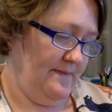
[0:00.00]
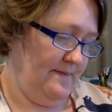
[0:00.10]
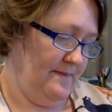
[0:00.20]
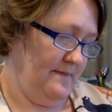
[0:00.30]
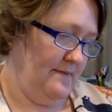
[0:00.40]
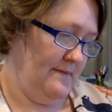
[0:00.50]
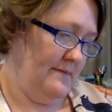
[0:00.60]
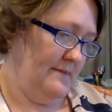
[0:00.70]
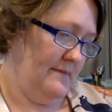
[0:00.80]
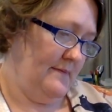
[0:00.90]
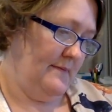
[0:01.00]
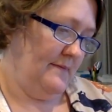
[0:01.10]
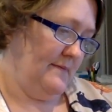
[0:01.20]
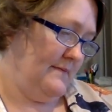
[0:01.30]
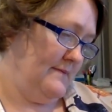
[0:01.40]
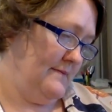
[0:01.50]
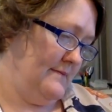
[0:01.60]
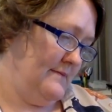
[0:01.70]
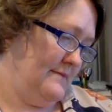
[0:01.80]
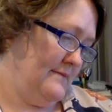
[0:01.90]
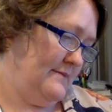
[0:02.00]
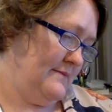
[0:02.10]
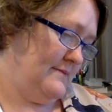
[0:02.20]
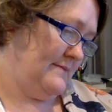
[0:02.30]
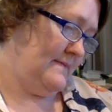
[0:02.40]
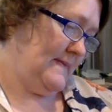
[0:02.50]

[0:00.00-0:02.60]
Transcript: (no one is talking)